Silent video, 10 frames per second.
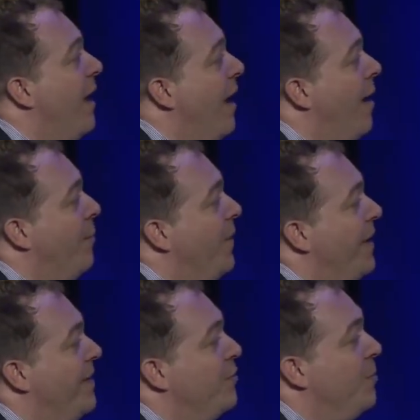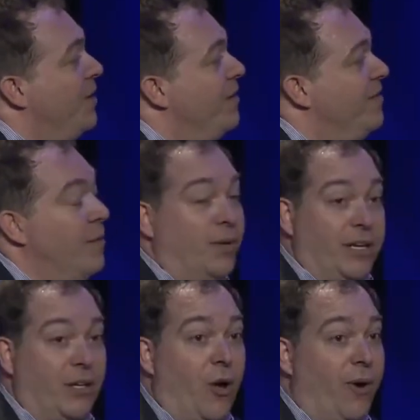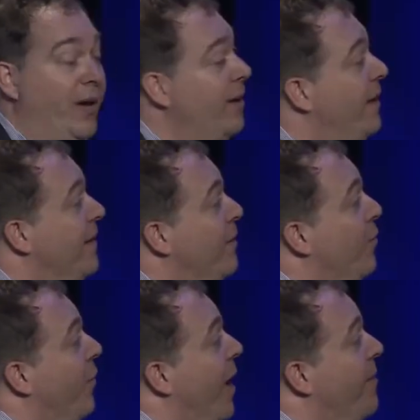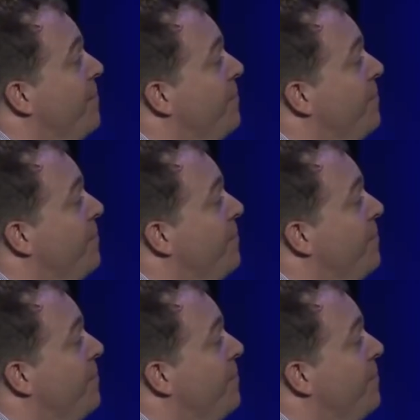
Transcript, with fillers: Um, and these would be dimly glowing in the infrared.